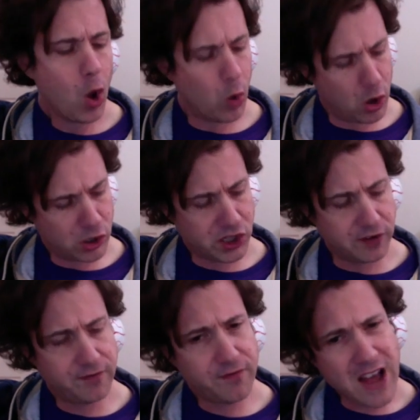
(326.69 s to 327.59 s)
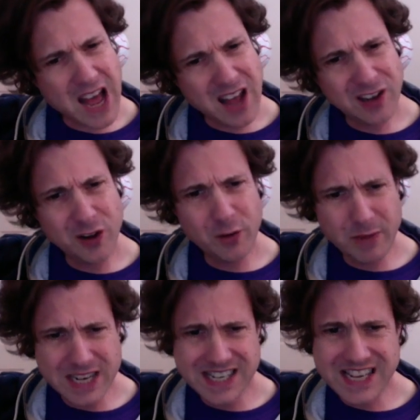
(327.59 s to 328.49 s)
Won't you follow
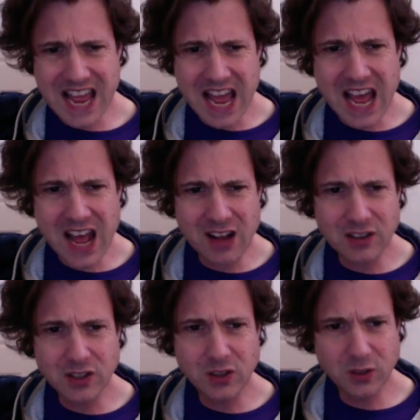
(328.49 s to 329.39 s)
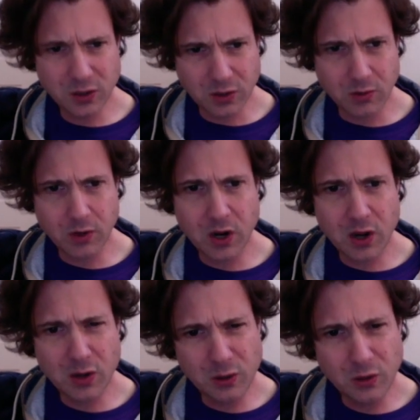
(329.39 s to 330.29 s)
me down to the
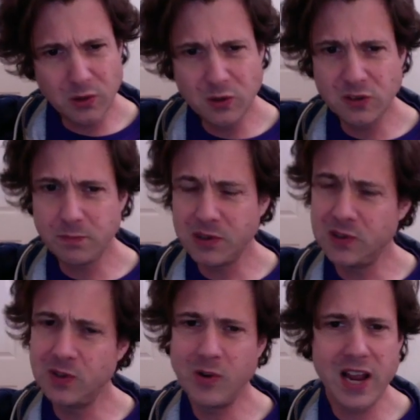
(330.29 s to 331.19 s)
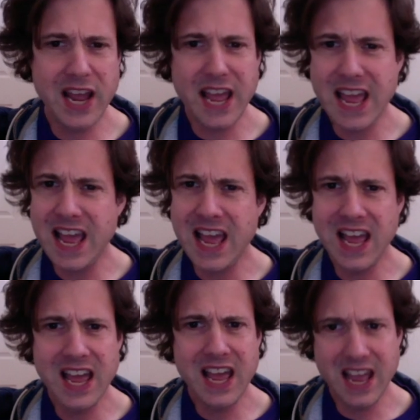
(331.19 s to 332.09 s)
Rose
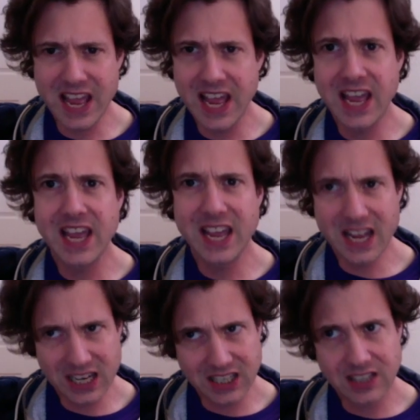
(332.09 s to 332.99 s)
Parade?